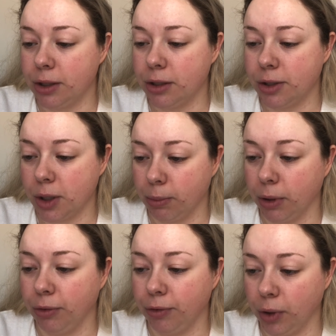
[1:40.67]
supple,
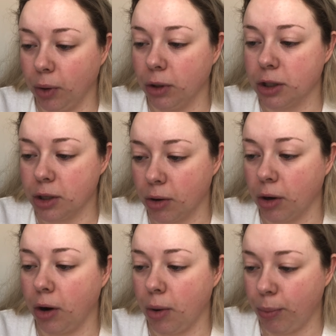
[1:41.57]
flawless looking
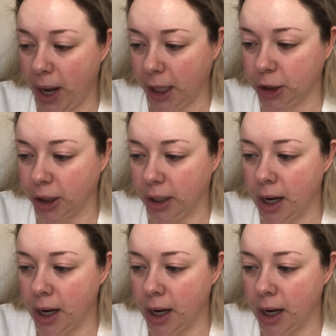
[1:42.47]
complexion.